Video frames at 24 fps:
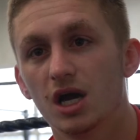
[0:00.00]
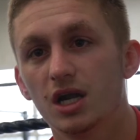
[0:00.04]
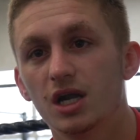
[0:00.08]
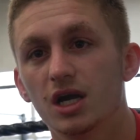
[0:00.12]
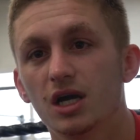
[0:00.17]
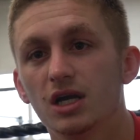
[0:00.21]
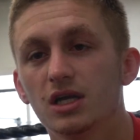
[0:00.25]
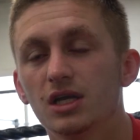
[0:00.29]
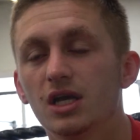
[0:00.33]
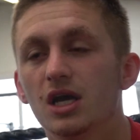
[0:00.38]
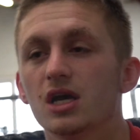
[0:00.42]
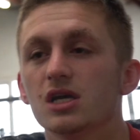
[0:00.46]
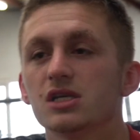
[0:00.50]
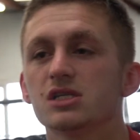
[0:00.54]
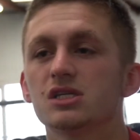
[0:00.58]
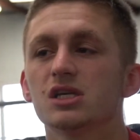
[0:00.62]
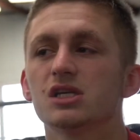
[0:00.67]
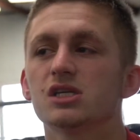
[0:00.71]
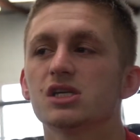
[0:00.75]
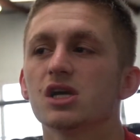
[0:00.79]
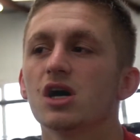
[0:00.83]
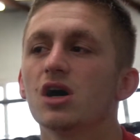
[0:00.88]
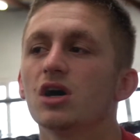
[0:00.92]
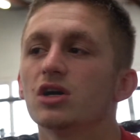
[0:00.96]
No, yeah,
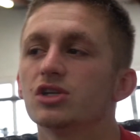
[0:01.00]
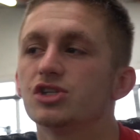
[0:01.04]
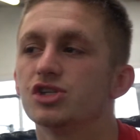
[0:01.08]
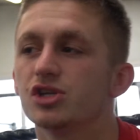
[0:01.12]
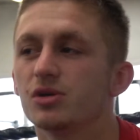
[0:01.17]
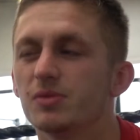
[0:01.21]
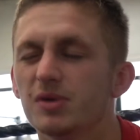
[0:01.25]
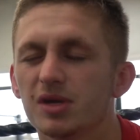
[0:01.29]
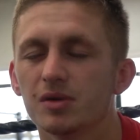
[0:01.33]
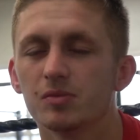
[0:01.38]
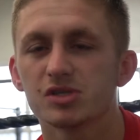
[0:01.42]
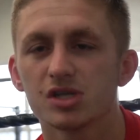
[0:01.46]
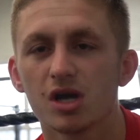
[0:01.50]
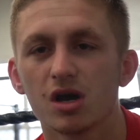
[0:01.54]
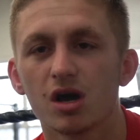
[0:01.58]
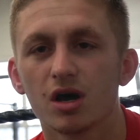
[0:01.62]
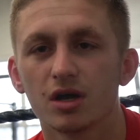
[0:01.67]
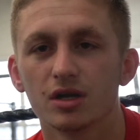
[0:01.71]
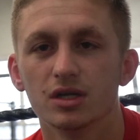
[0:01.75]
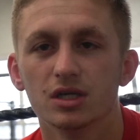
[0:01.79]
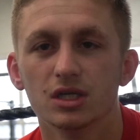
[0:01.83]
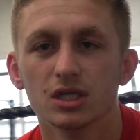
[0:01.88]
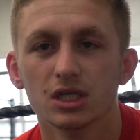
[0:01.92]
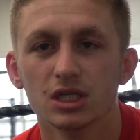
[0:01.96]
it's hard. Do you know what I mean? It was
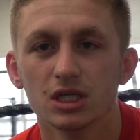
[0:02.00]
hard.